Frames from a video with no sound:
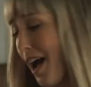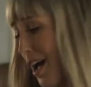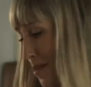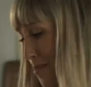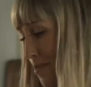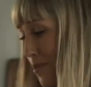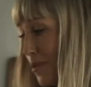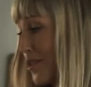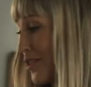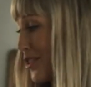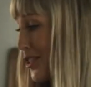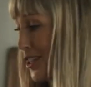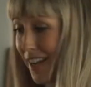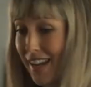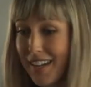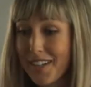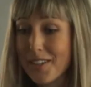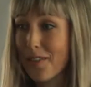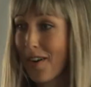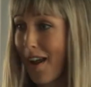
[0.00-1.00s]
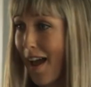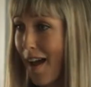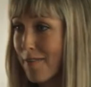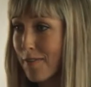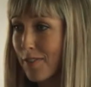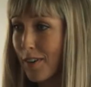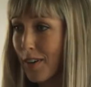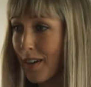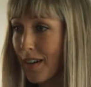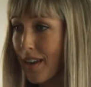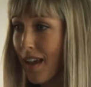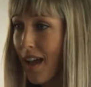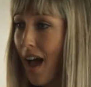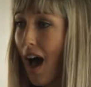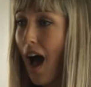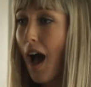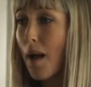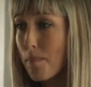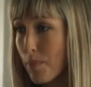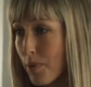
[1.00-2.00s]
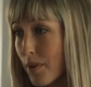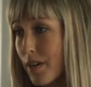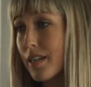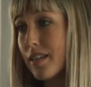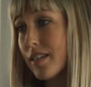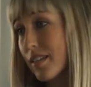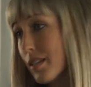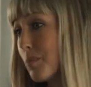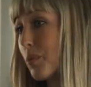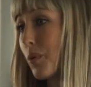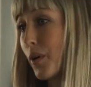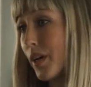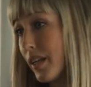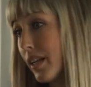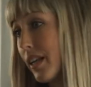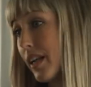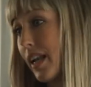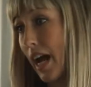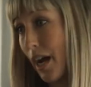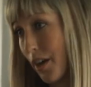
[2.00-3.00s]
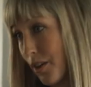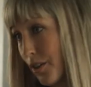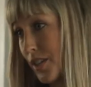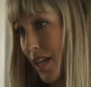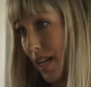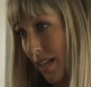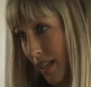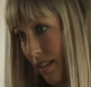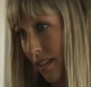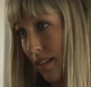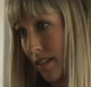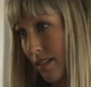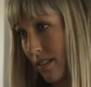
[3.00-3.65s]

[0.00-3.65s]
I appreciate your effort. I'm pretty disappointed in how you're taking